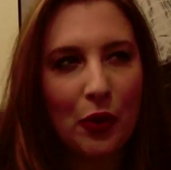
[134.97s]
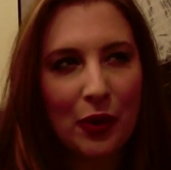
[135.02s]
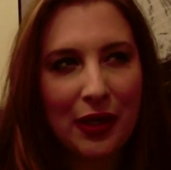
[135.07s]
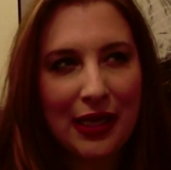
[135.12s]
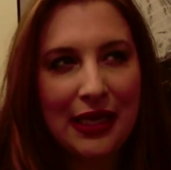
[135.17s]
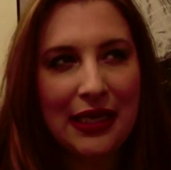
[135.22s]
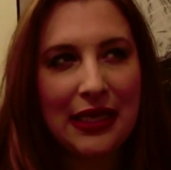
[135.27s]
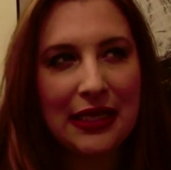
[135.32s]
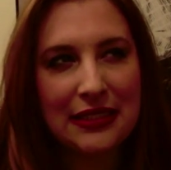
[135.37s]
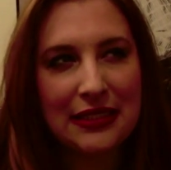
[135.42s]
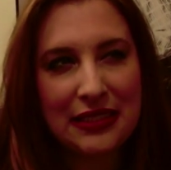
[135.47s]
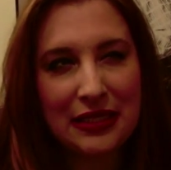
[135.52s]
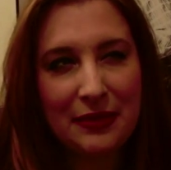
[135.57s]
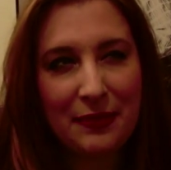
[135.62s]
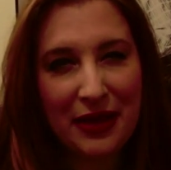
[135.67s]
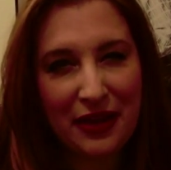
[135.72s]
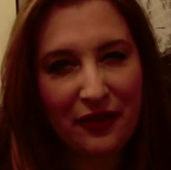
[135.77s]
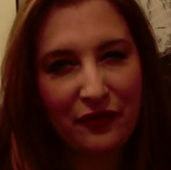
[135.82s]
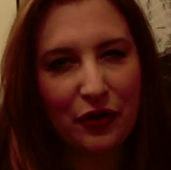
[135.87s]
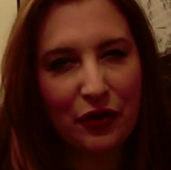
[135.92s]
You know, he needs
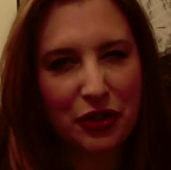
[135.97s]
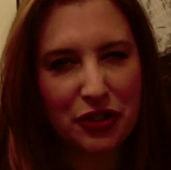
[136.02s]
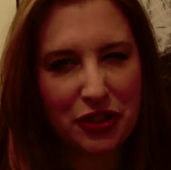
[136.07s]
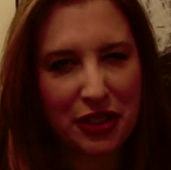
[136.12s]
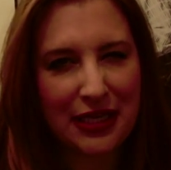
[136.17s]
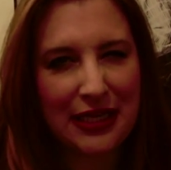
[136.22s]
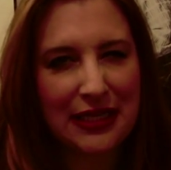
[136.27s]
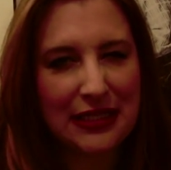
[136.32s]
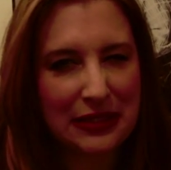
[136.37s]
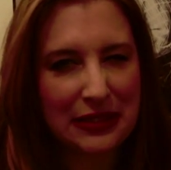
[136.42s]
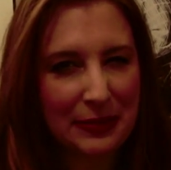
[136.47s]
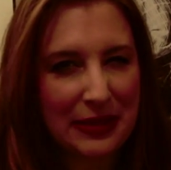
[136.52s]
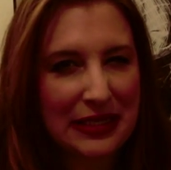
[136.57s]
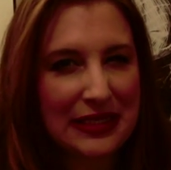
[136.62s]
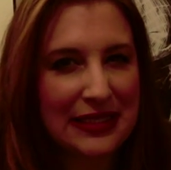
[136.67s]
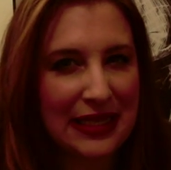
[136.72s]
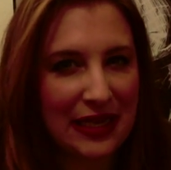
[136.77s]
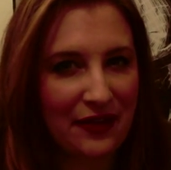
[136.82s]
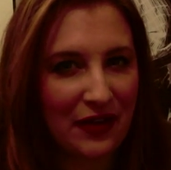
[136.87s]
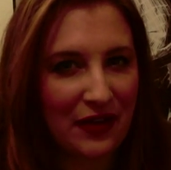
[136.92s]
to be a virgin, he needs to
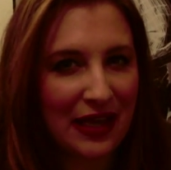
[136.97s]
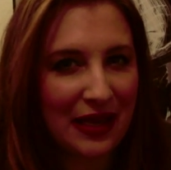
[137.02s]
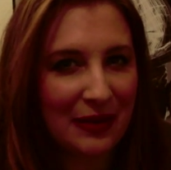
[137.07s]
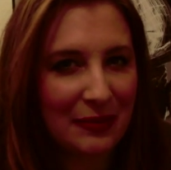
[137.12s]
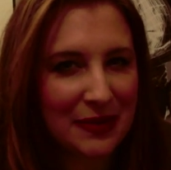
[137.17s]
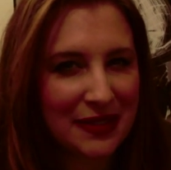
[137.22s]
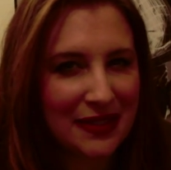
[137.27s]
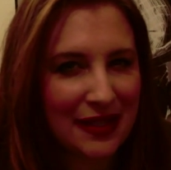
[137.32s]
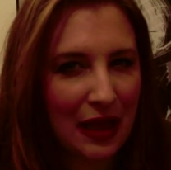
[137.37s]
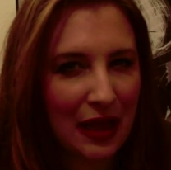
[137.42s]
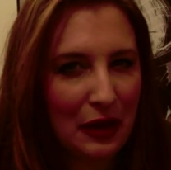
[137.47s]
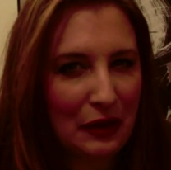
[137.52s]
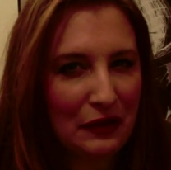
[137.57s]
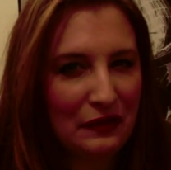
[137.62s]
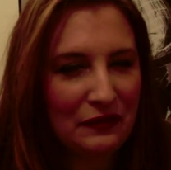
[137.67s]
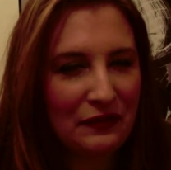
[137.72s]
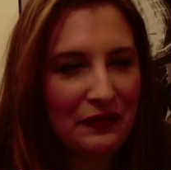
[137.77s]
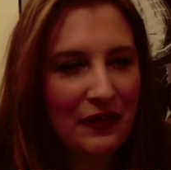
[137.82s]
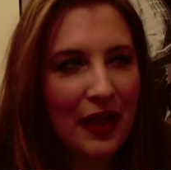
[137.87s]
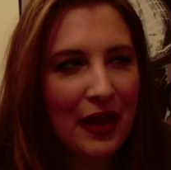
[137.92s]
be saving
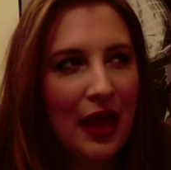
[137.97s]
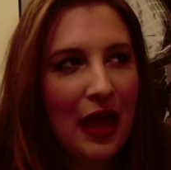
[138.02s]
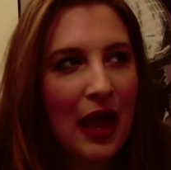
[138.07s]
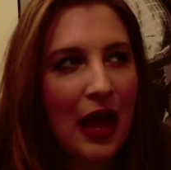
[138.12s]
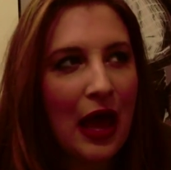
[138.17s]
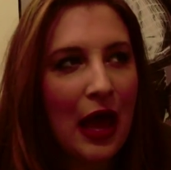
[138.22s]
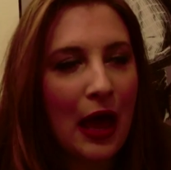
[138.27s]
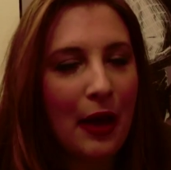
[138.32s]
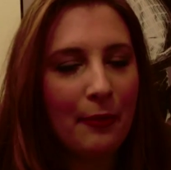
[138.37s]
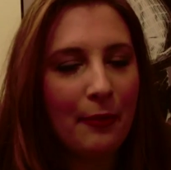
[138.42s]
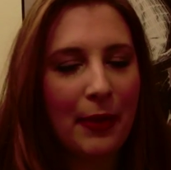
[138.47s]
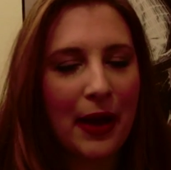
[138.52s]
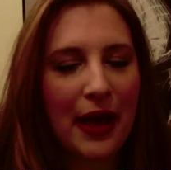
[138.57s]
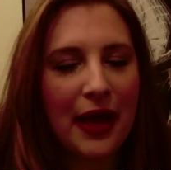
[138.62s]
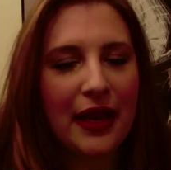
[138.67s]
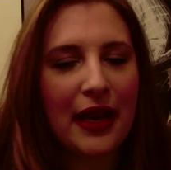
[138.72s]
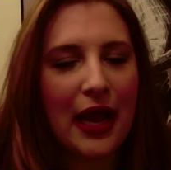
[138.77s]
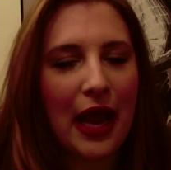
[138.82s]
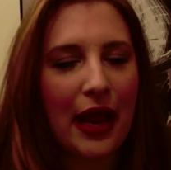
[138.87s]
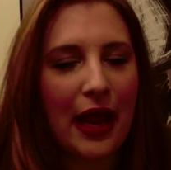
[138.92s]
himself,
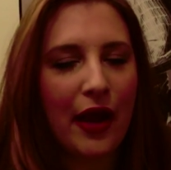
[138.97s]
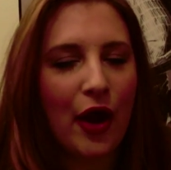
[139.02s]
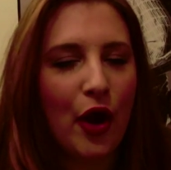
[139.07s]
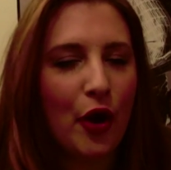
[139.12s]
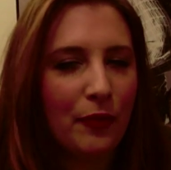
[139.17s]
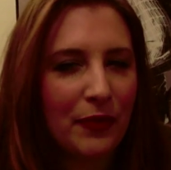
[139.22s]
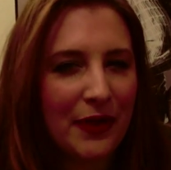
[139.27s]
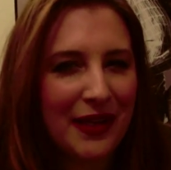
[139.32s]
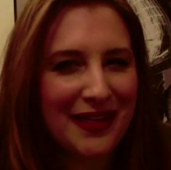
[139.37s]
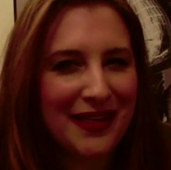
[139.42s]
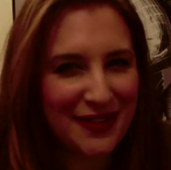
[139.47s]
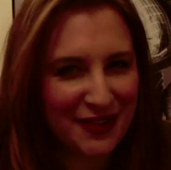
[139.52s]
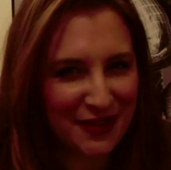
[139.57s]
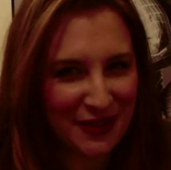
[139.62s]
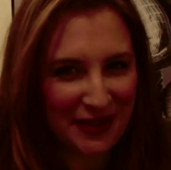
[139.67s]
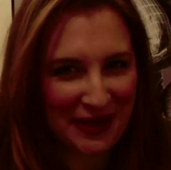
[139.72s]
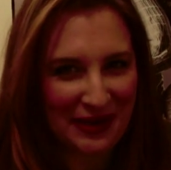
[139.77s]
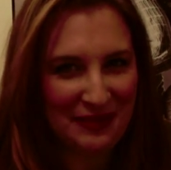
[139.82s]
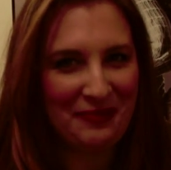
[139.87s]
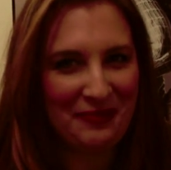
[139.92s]
but I hope that
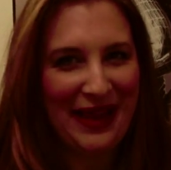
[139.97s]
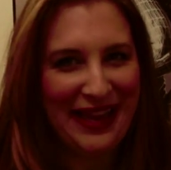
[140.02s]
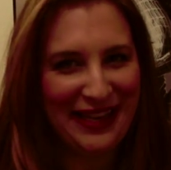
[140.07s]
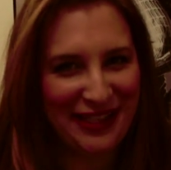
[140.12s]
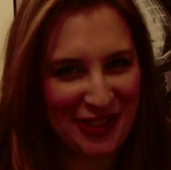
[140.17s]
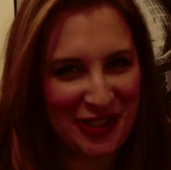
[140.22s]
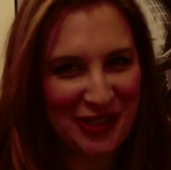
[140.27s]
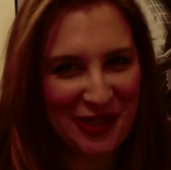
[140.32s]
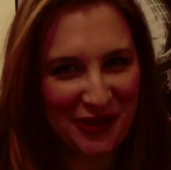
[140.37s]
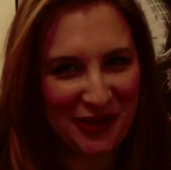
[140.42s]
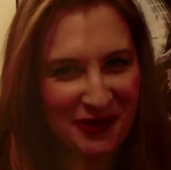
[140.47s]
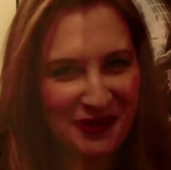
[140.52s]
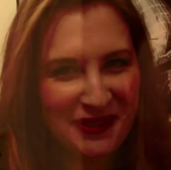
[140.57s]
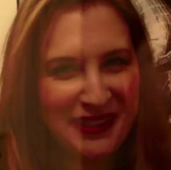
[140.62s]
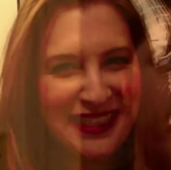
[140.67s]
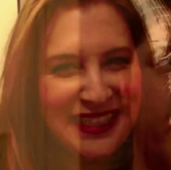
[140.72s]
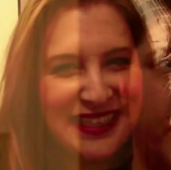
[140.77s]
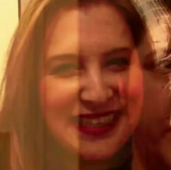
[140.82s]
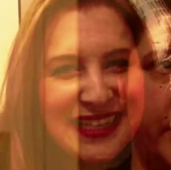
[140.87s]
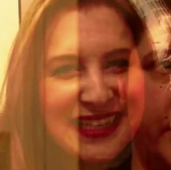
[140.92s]
he's good in bed
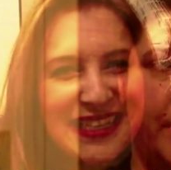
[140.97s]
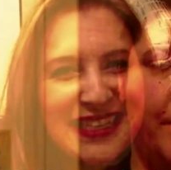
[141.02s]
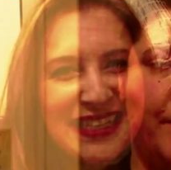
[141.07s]
too.